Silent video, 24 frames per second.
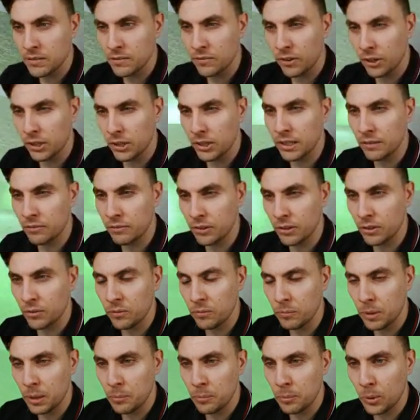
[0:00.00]
very difficult for
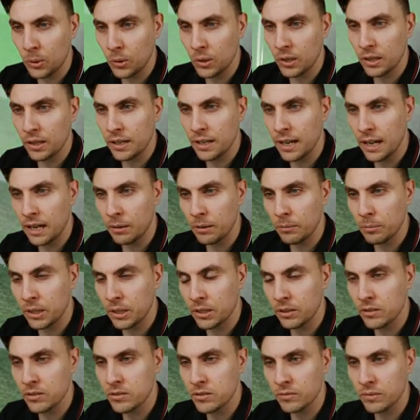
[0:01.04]
my opponent now
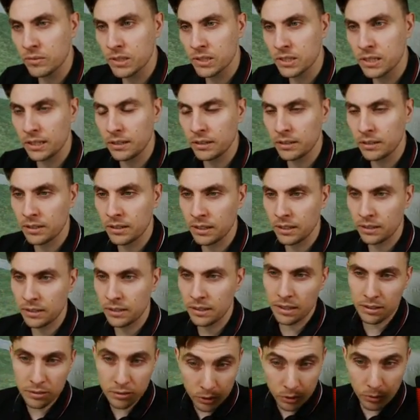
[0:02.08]
because obviously they,
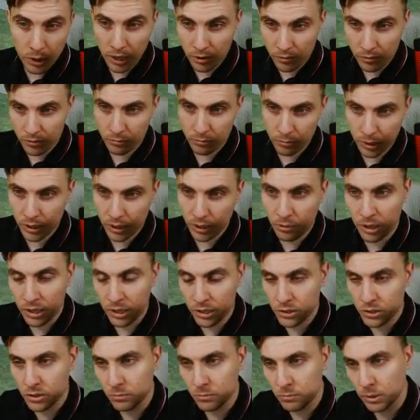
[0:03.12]
they do have the
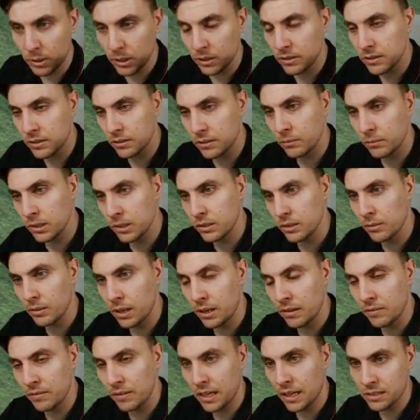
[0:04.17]
redirection, but we do
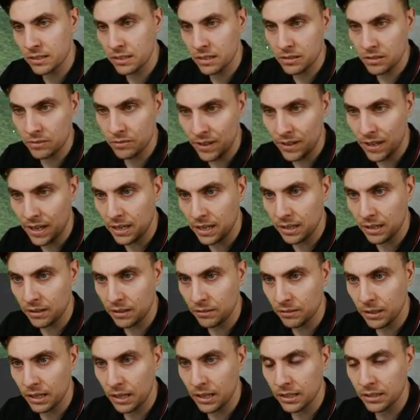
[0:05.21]
have access to fake
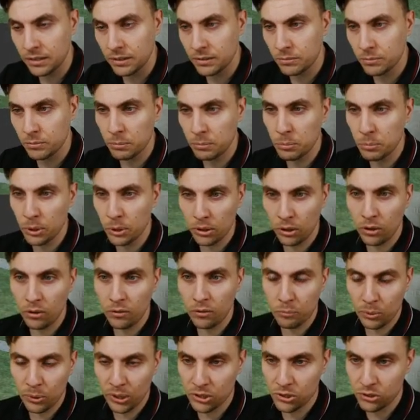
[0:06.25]
out and we put a lot of
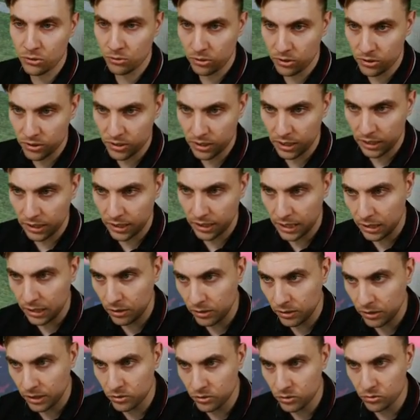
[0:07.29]
pressure onto that
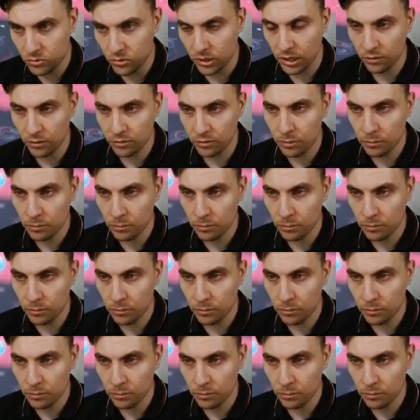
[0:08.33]
Kyogre straight off the